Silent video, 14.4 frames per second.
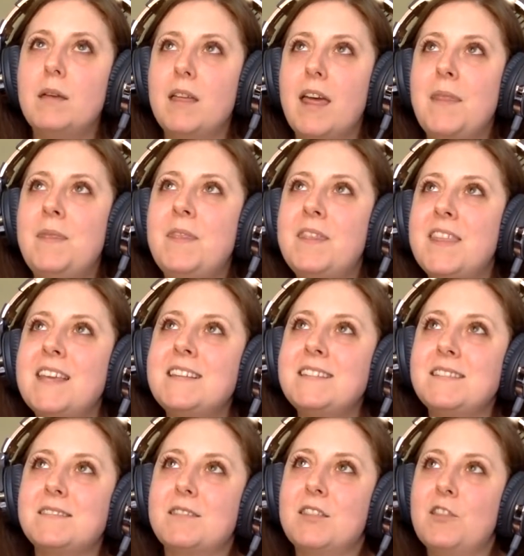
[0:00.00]
And
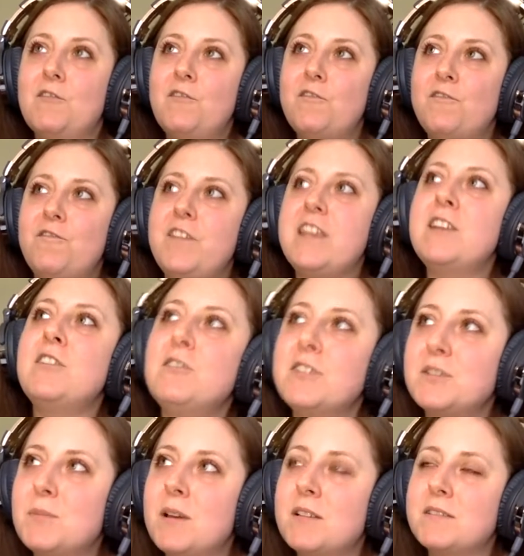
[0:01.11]
the fear
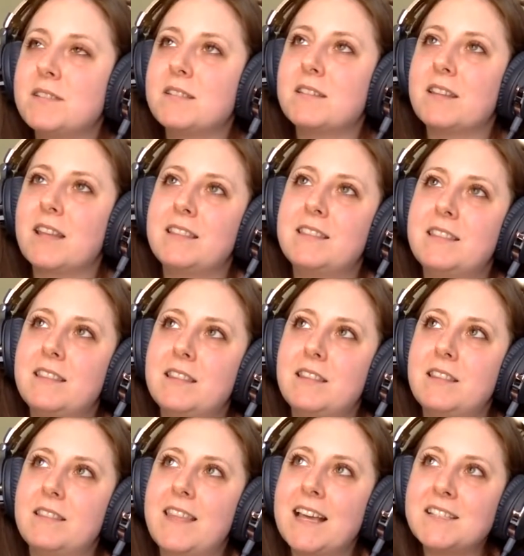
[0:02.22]
response, like,
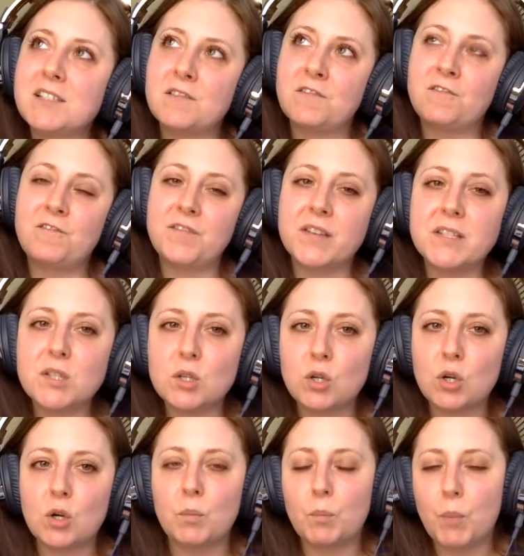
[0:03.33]
that's a
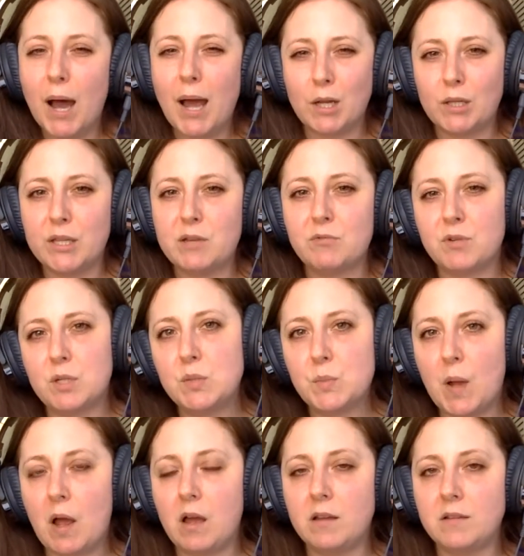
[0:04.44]
physical bodily
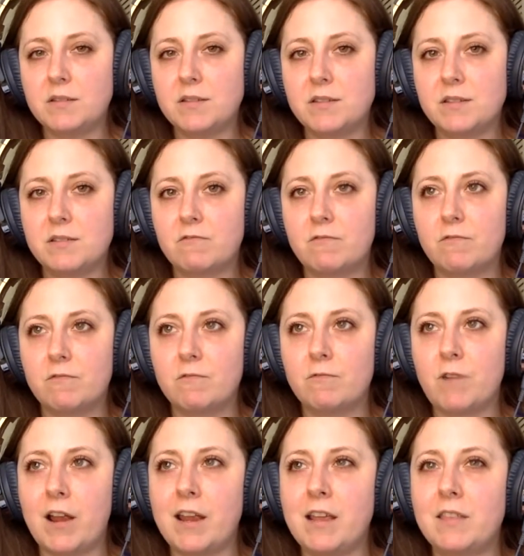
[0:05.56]
response,
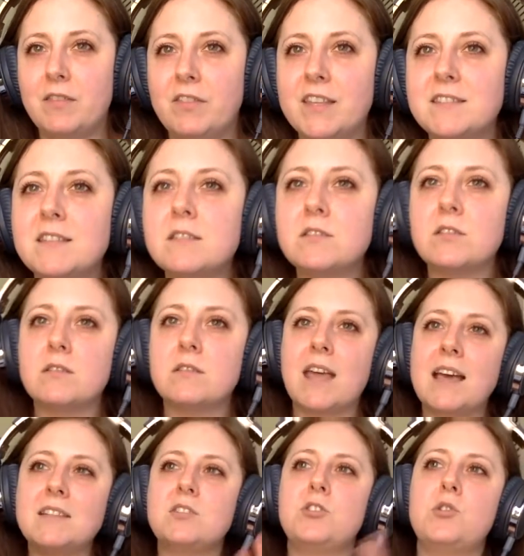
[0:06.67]
right?
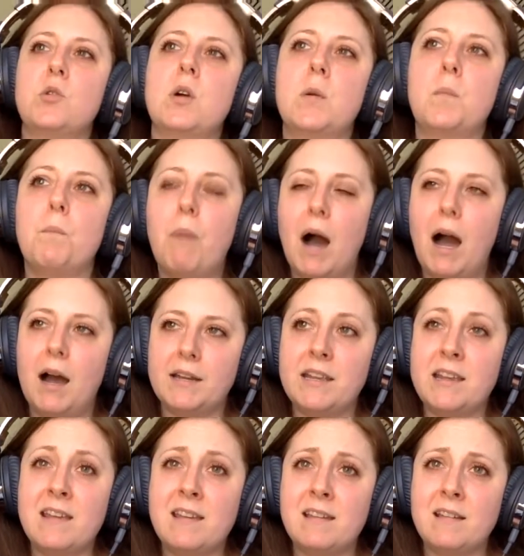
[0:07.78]
That's your
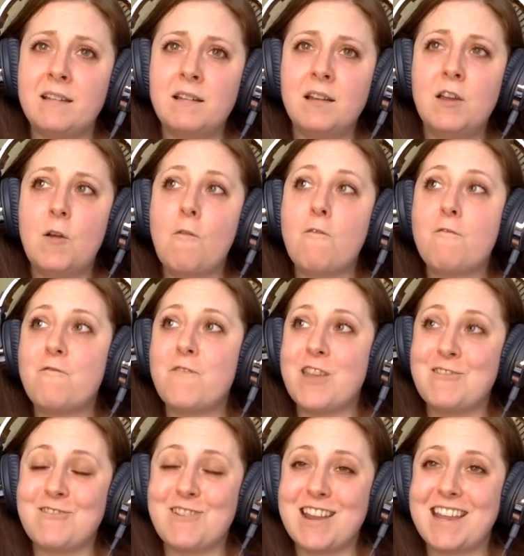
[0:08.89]
body
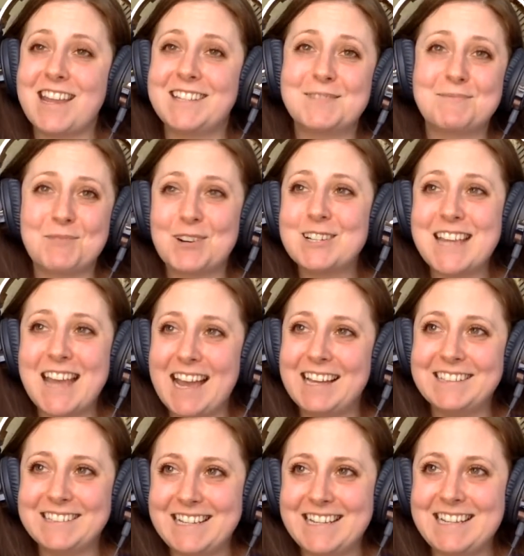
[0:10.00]
fearing its
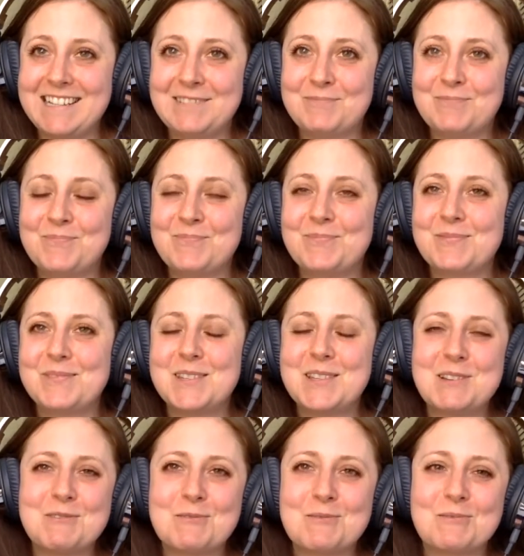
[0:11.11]
mortality.
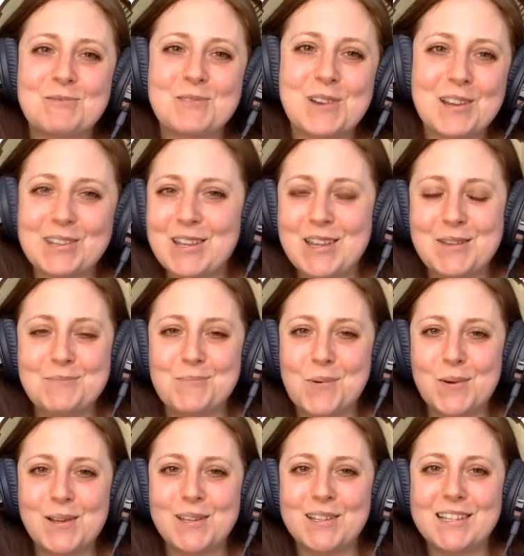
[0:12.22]
To really
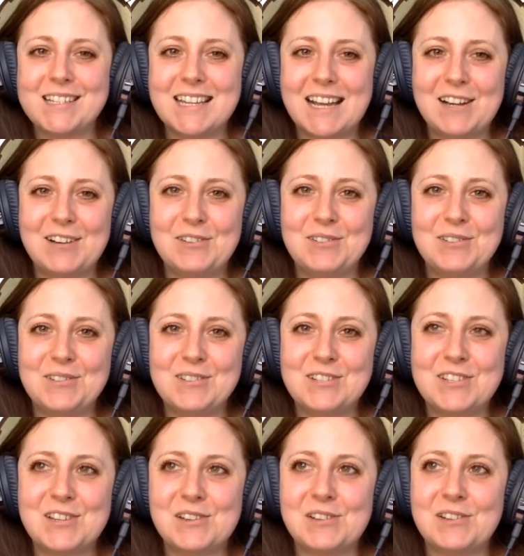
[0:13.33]
boil it down
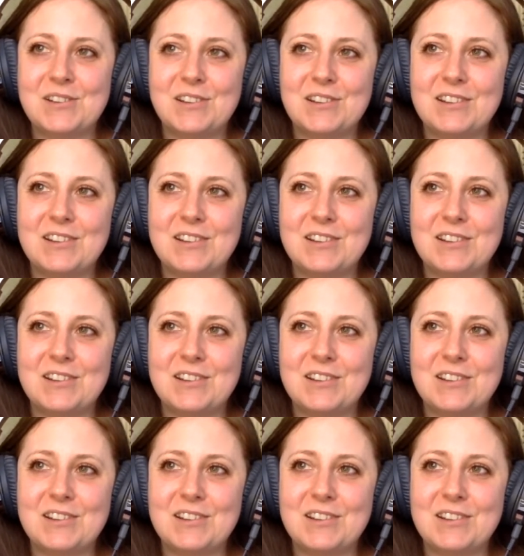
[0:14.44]
to